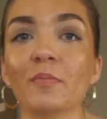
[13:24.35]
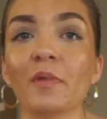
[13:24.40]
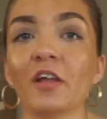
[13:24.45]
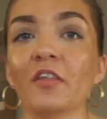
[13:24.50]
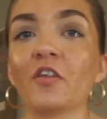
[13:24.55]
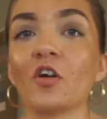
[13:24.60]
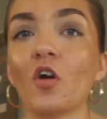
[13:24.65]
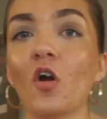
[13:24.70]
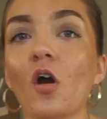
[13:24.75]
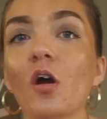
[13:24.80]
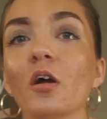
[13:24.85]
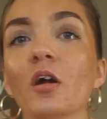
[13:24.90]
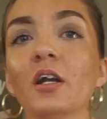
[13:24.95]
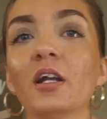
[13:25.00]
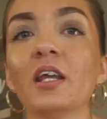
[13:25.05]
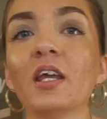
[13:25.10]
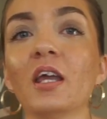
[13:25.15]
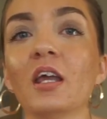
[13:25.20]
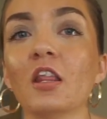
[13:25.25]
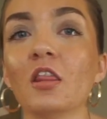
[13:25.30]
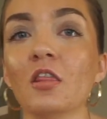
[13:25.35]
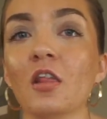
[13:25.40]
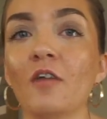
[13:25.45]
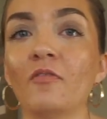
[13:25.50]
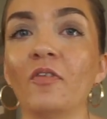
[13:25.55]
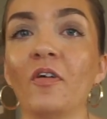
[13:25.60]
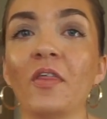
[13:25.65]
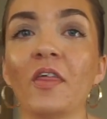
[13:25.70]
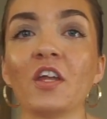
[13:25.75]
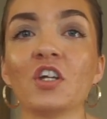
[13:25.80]
Like they're already in love
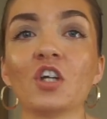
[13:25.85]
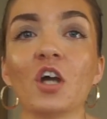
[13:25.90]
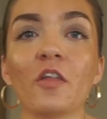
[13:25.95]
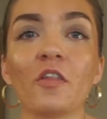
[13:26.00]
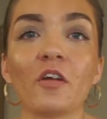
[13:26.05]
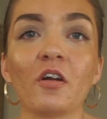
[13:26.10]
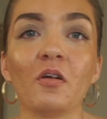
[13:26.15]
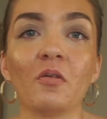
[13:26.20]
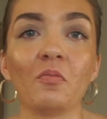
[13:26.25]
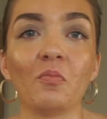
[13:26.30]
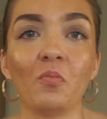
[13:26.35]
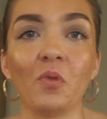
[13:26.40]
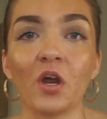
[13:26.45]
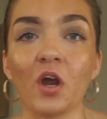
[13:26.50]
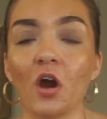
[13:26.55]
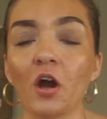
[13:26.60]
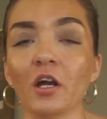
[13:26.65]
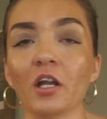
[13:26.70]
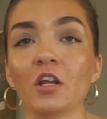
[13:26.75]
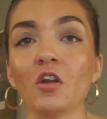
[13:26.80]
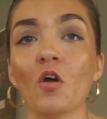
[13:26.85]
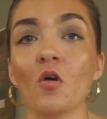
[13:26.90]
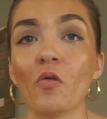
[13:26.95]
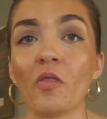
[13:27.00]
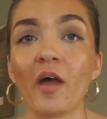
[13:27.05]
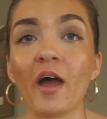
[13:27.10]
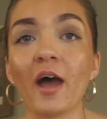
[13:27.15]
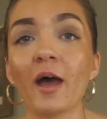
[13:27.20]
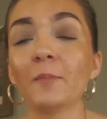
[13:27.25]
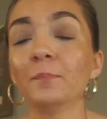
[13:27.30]
with each other. We already know
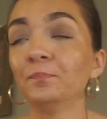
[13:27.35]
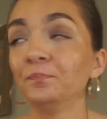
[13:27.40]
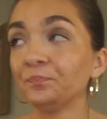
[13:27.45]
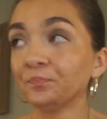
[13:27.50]
that.